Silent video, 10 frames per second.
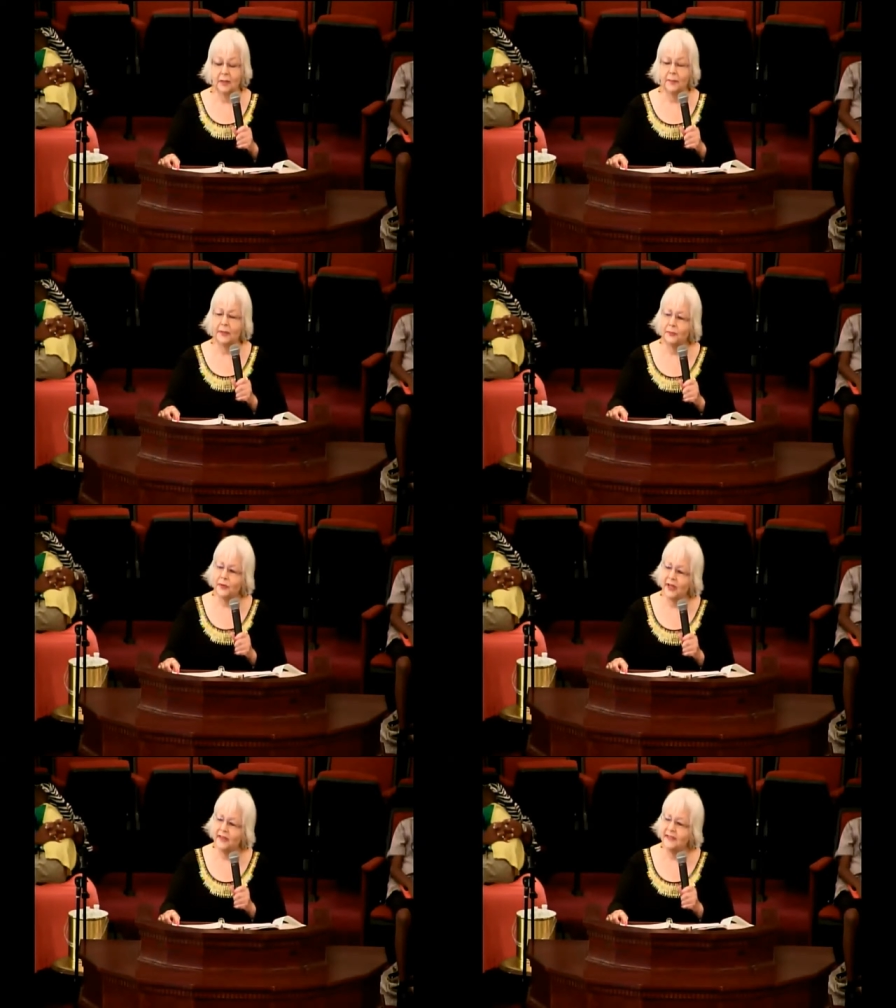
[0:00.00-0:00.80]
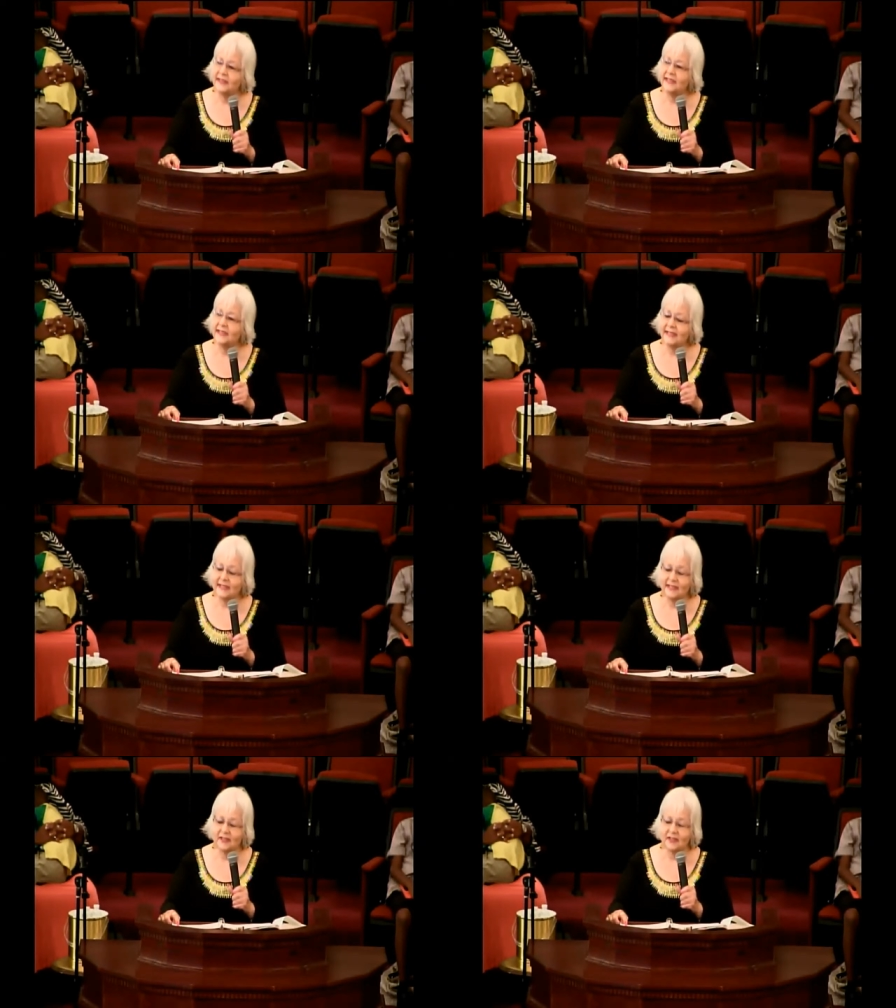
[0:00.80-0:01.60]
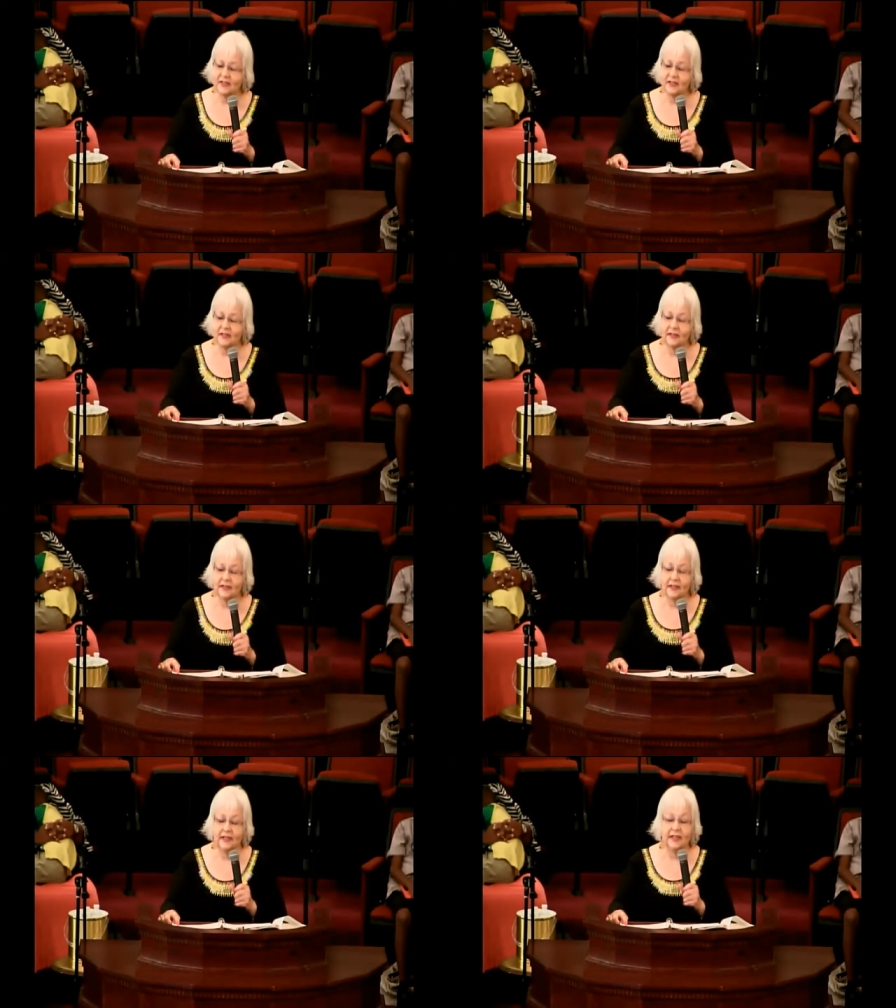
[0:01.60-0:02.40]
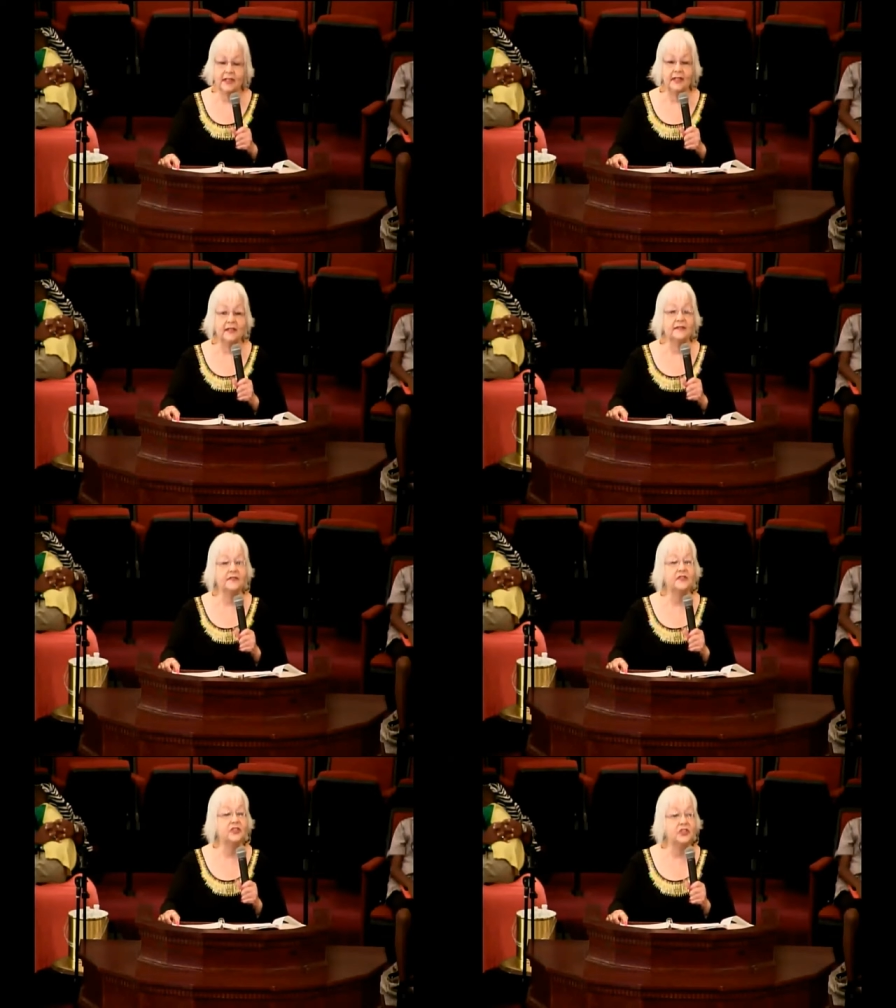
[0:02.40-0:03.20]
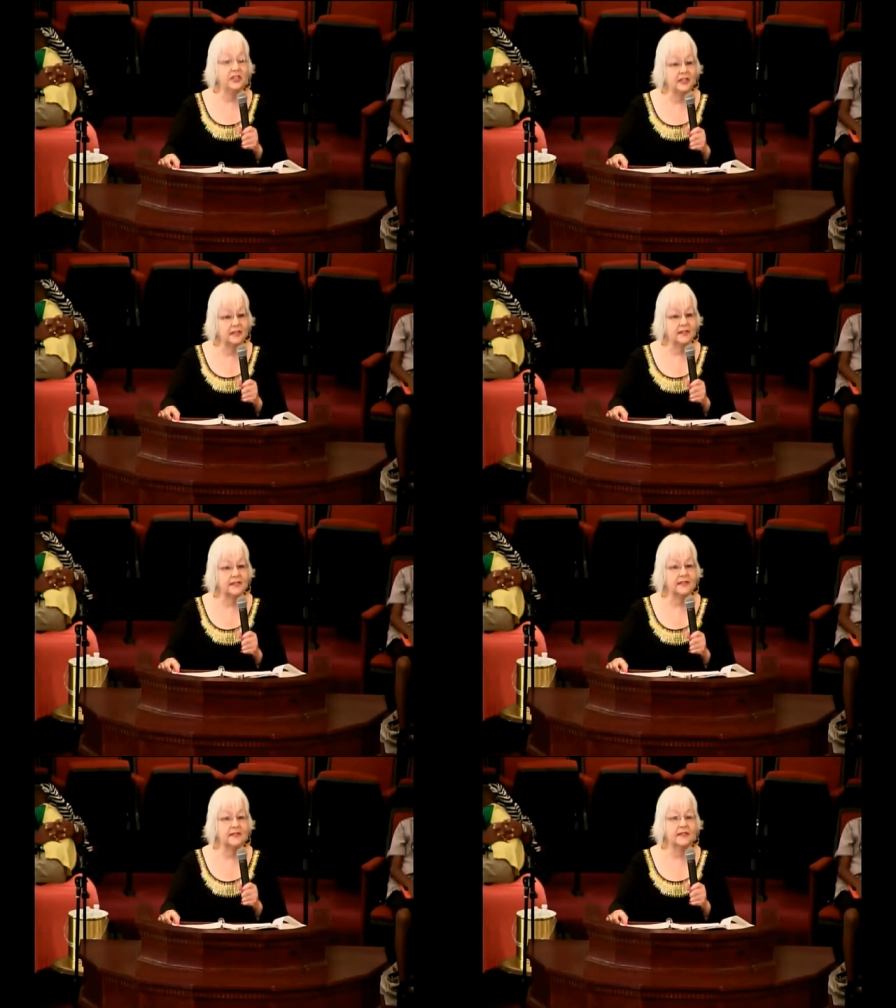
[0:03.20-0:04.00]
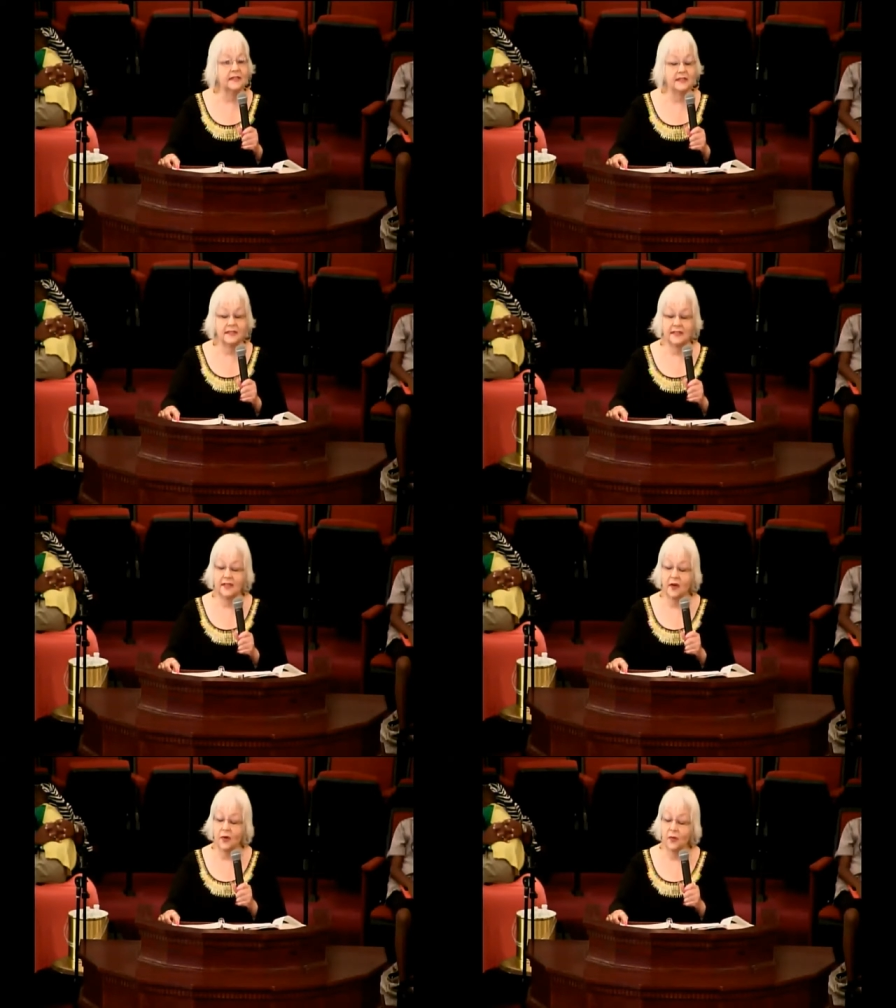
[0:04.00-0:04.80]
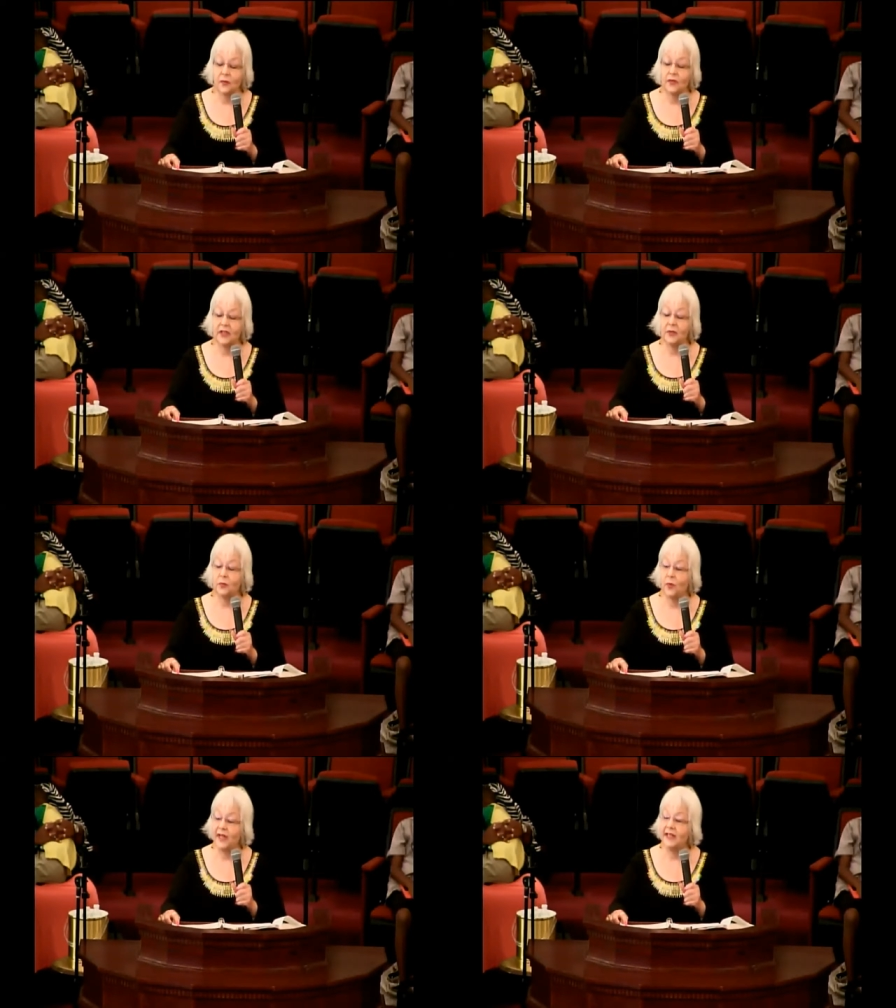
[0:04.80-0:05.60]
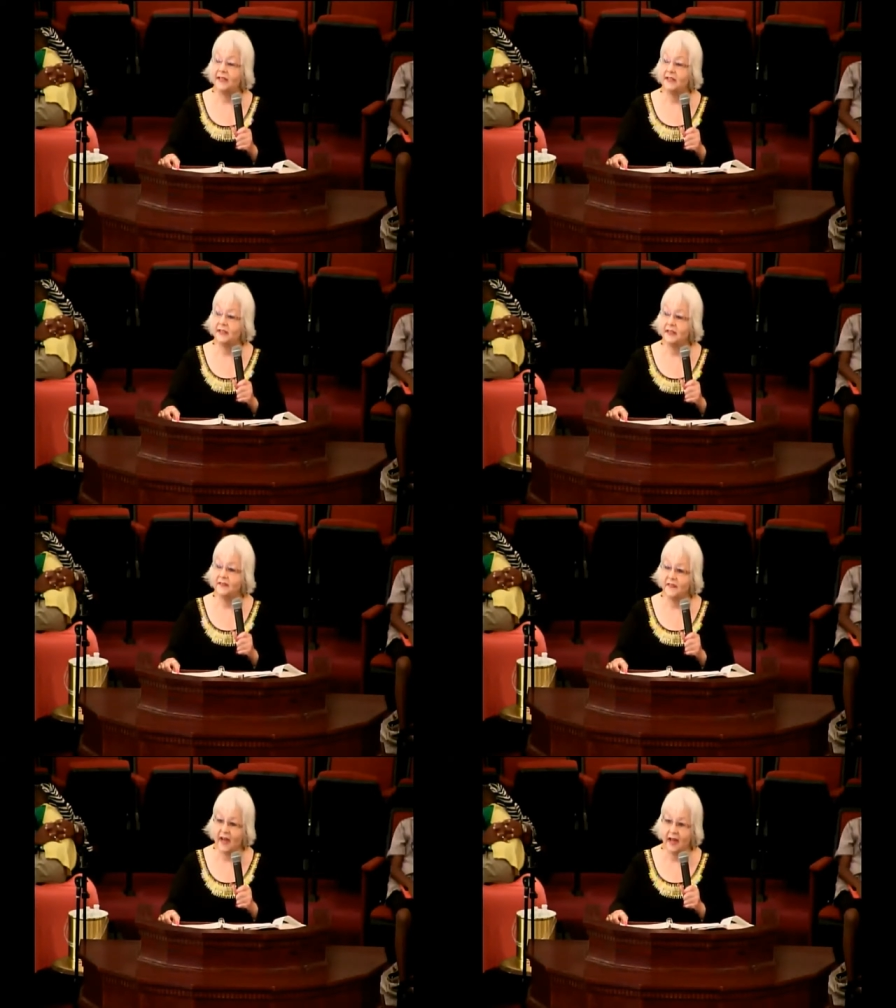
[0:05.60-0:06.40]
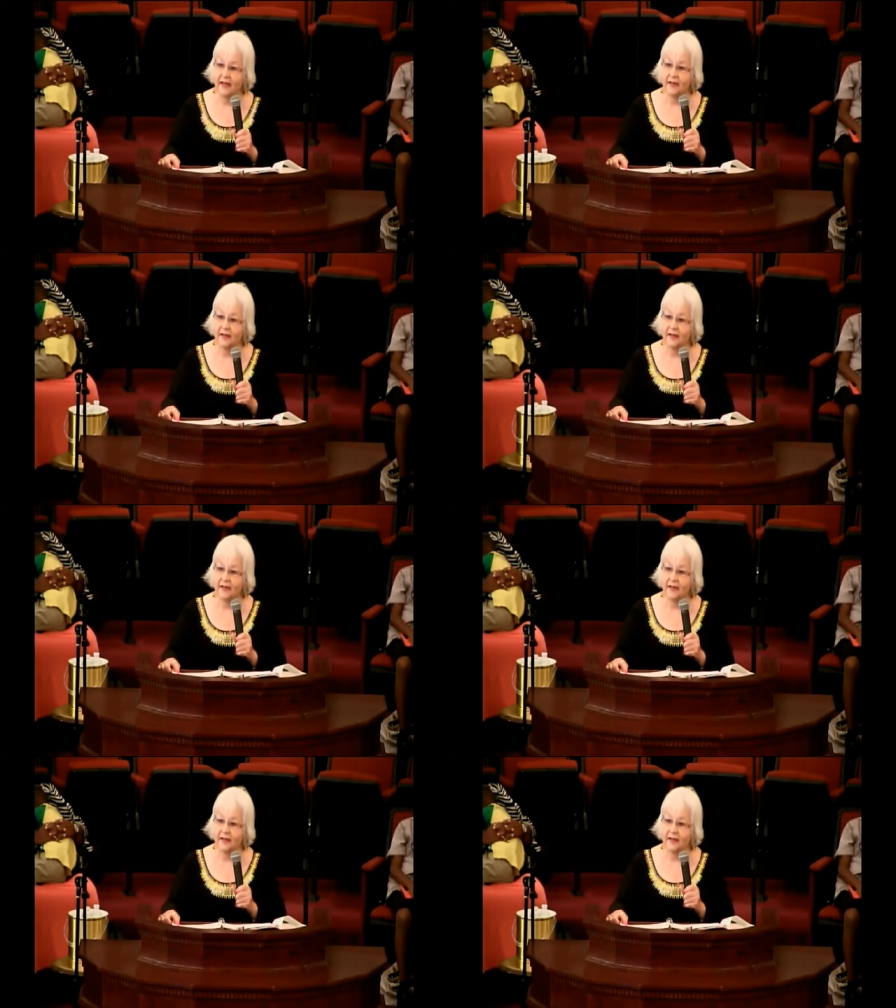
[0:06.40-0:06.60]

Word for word: But, brothers and sisters, if Jesus is the only way to the Father,